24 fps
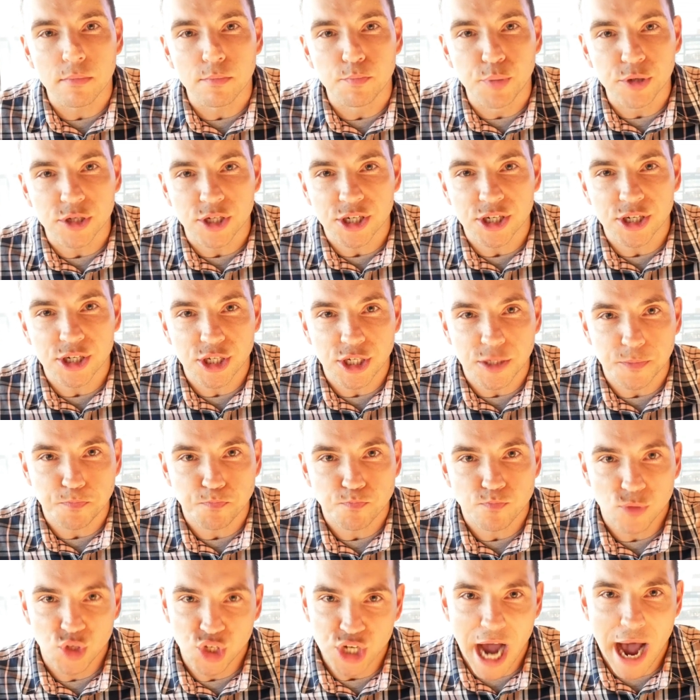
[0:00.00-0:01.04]
butchers,
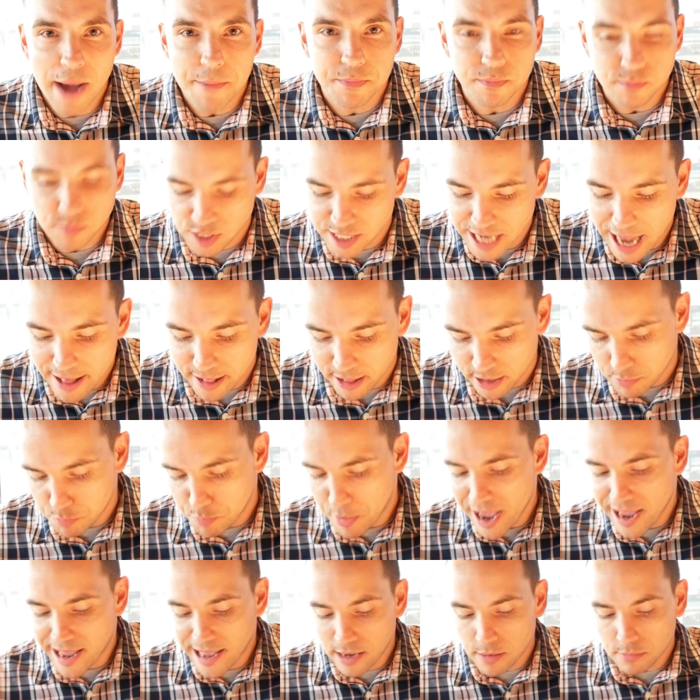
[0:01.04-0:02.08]
chopped salad,
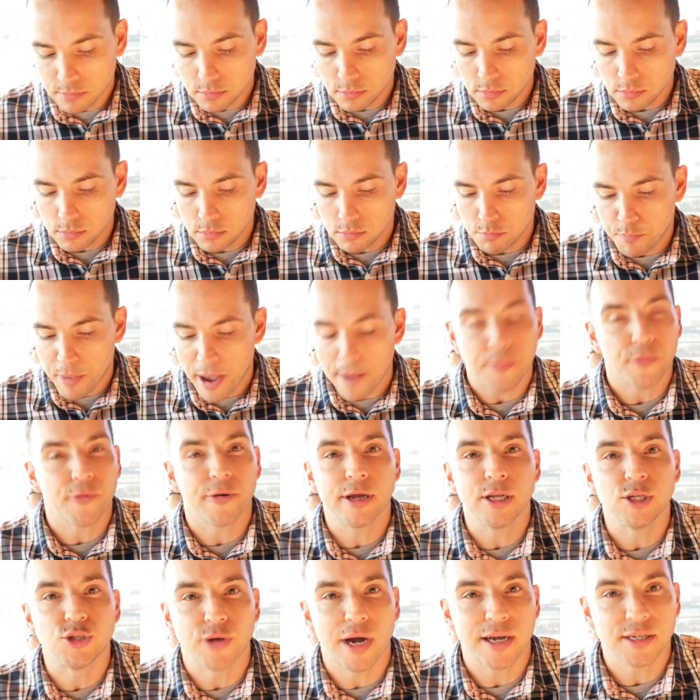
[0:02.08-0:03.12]
bacon, peppery
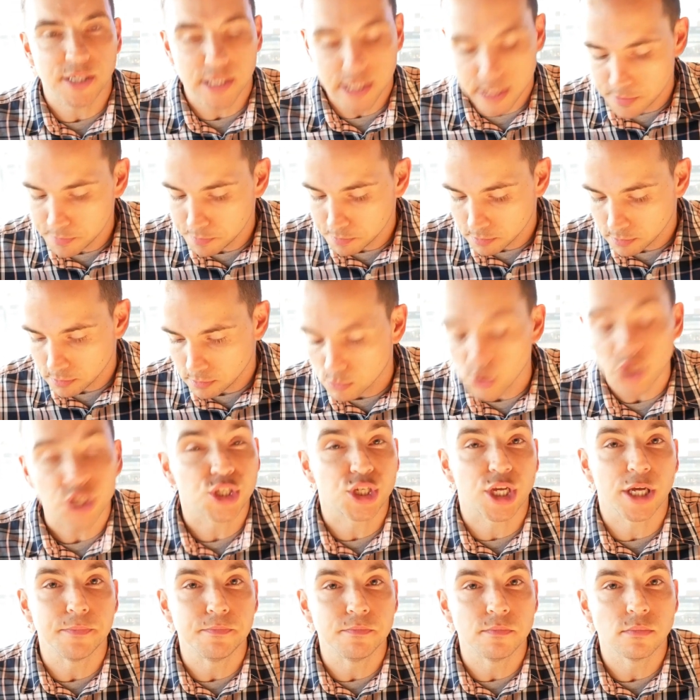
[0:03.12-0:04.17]
dressing. Looks
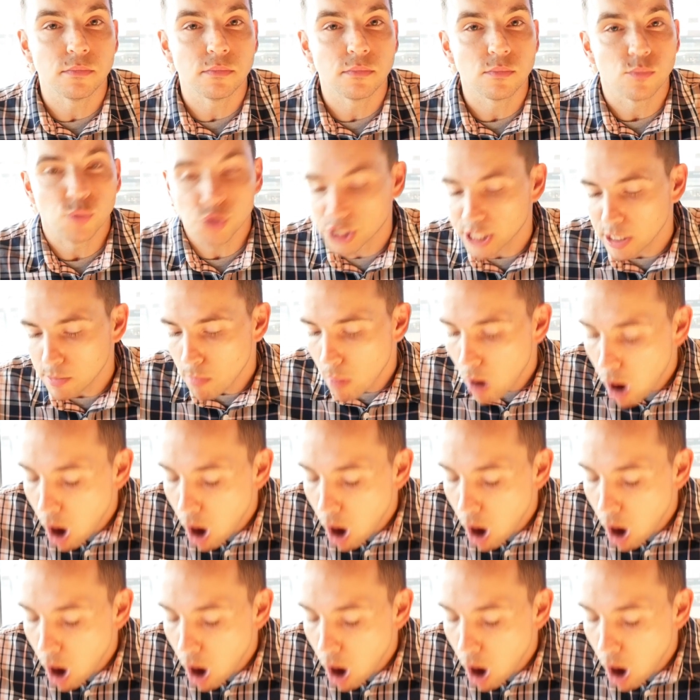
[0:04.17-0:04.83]
good. Let's see.